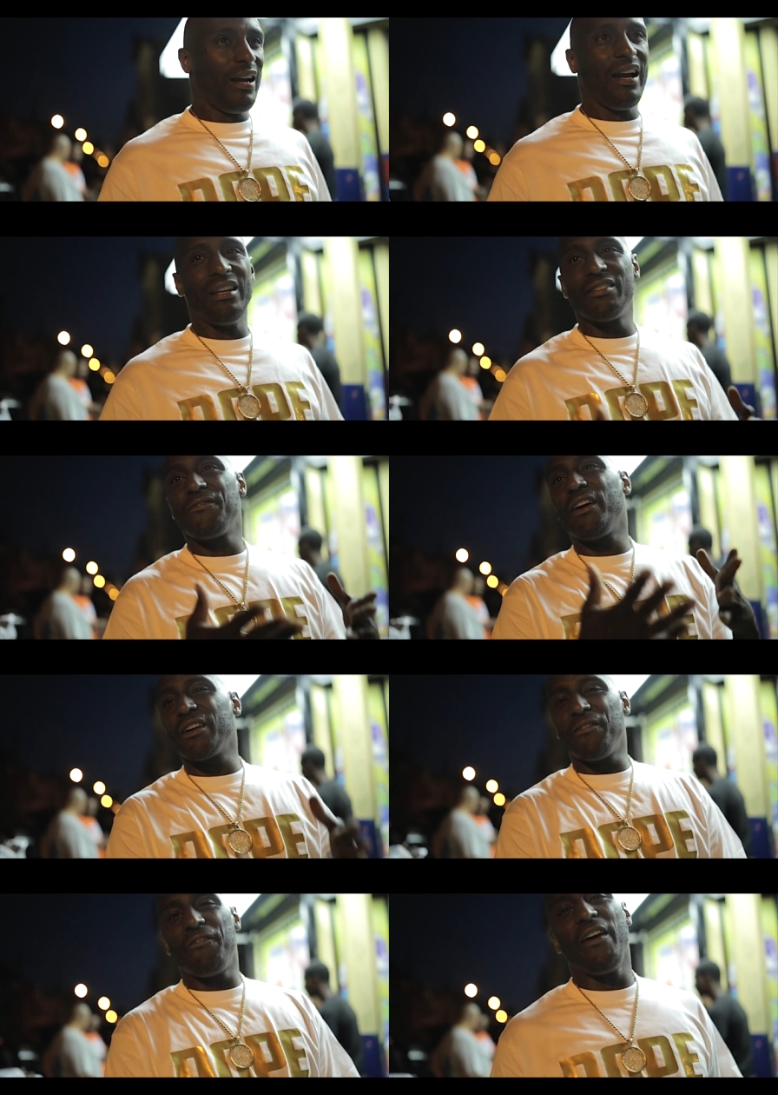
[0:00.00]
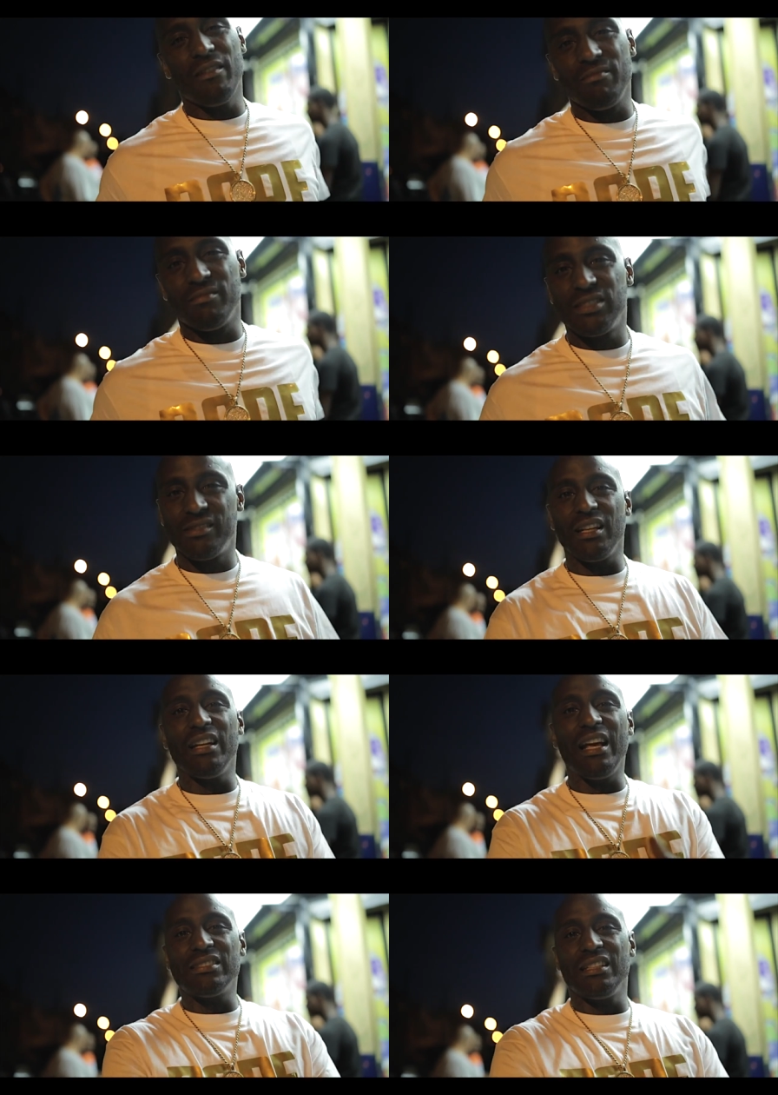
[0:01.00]
I had this fucking fat, still
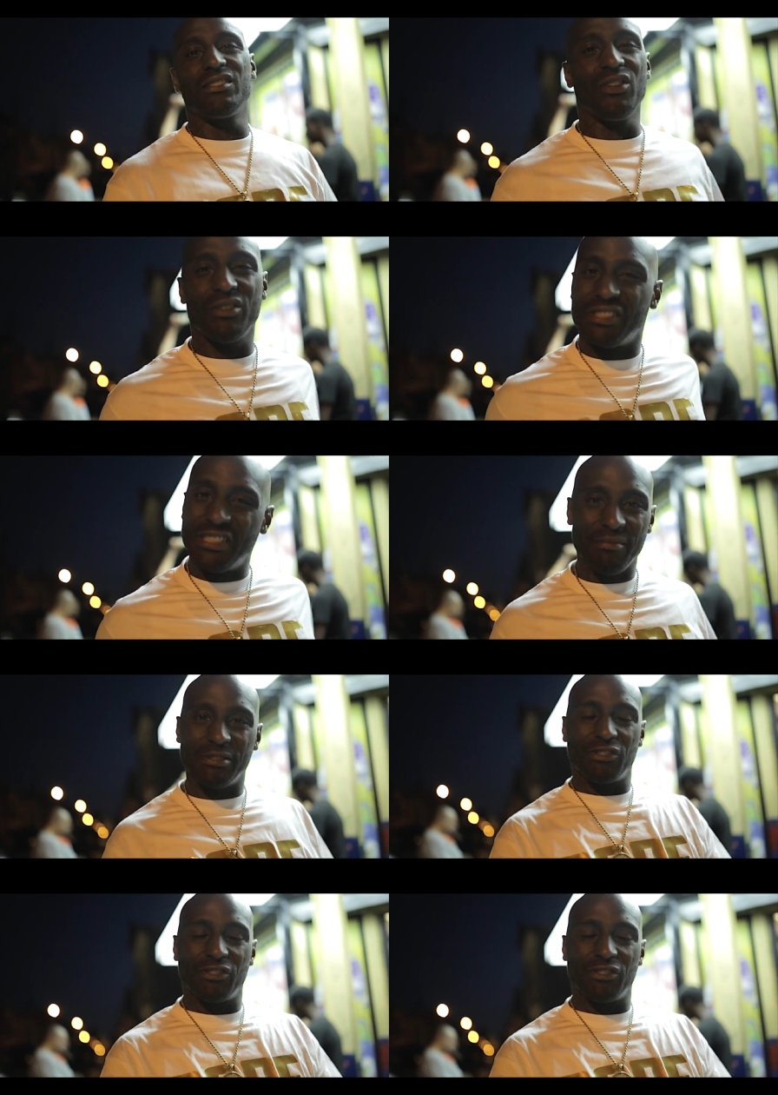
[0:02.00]
in ass nigga talking shit.